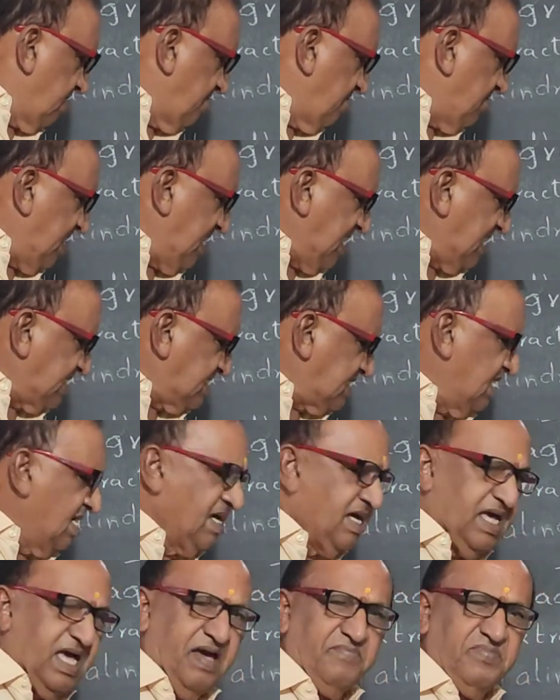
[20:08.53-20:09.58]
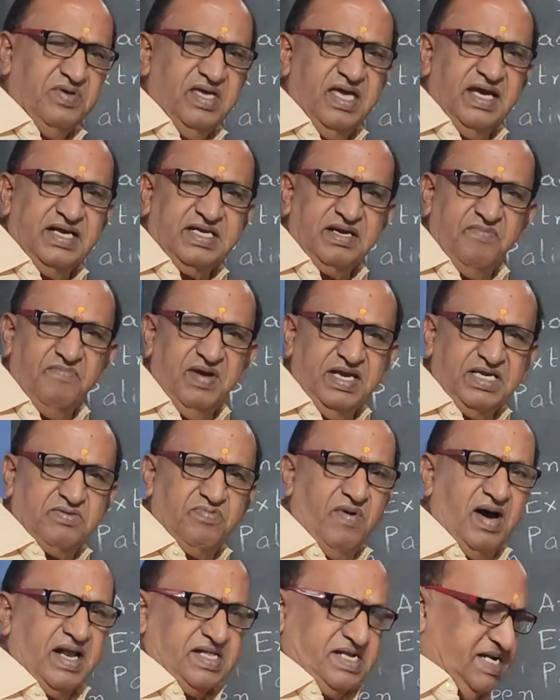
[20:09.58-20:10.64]
meet, MEAT, meet
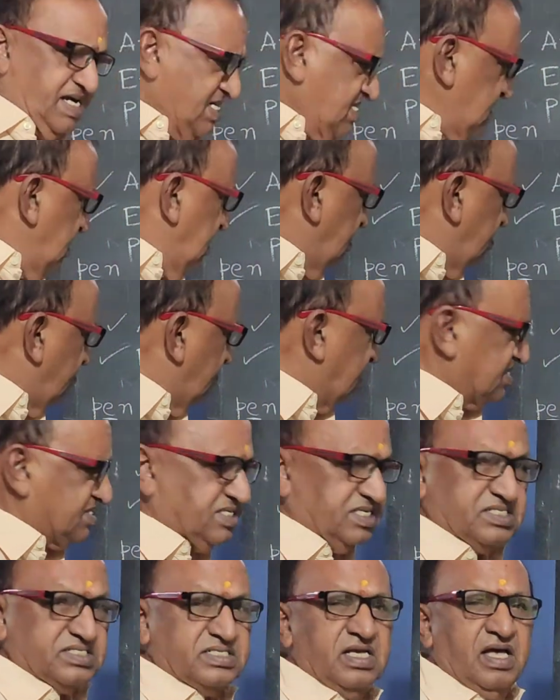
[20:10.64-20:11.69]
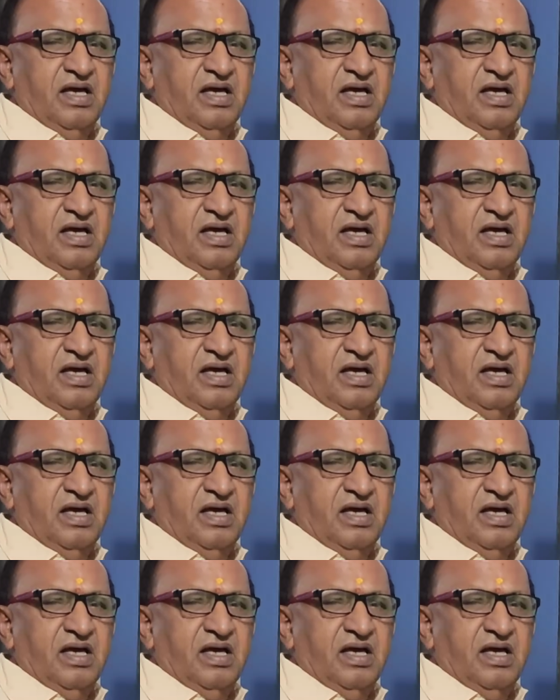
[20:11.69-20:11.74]
market versus